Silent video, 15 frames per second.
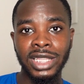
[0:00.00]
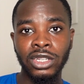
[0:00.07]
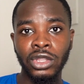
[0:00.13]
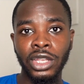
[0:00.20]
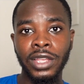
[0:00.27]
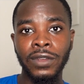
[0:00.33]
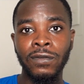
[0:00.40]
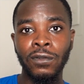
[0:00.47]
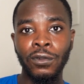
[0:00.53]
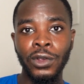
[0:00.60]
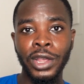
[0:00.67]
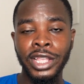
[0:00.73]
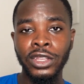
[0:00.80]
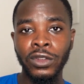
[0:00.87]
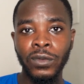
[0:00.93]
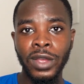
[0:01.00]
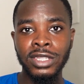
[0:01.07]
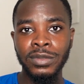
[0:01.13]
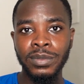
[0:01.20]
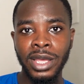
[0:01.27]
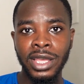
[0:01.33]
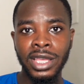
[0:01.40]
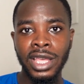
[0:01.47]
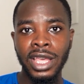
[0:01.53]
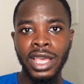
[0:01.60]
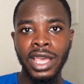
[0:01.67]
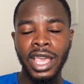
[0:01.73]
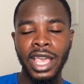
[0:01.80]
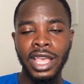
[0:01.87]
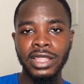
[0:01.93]
that they're looking for in your resume
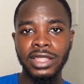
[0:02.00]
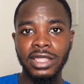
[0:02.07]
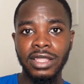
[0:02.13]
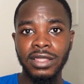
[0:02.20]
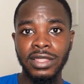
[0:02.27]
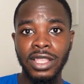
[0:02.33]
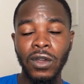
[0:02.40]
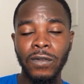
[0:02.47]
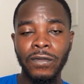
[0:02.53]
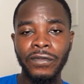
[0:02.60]
and they'll